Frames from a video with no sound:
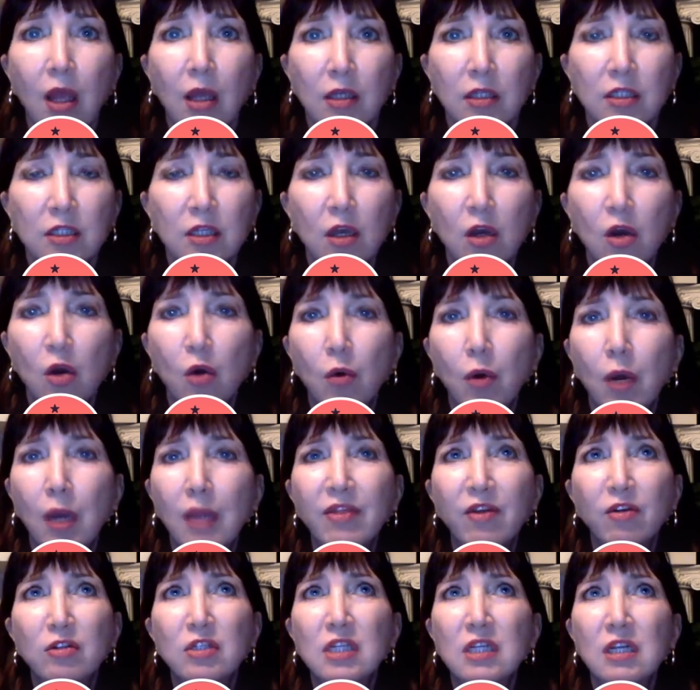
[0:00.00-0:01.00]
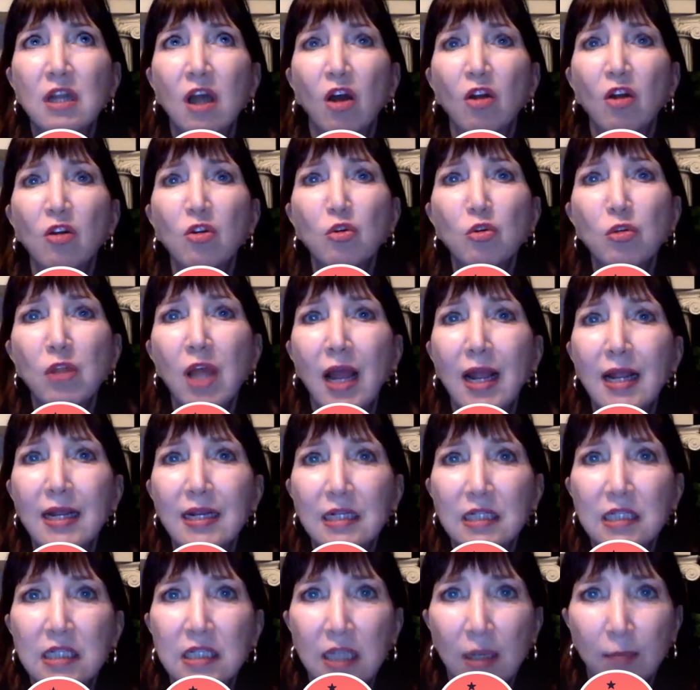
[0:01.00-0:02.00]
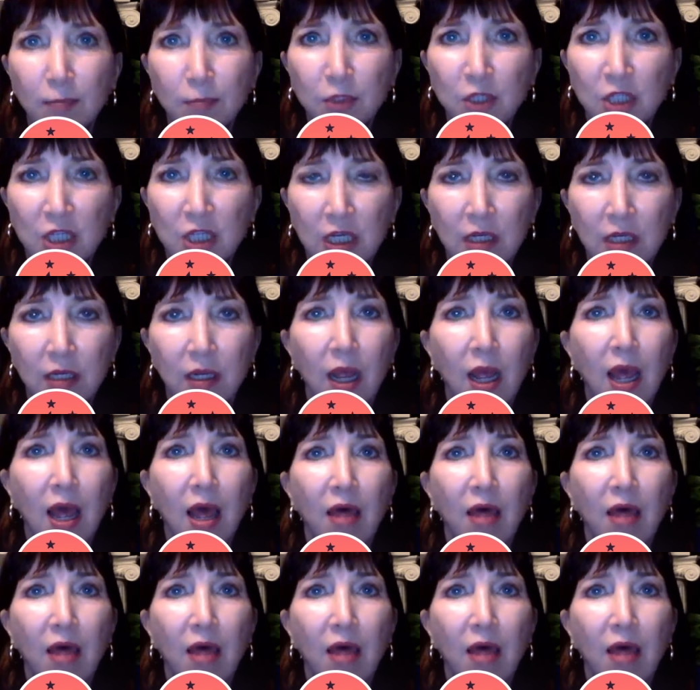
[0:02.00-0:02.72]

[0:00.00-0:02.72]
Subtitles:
So there's an underlying assumption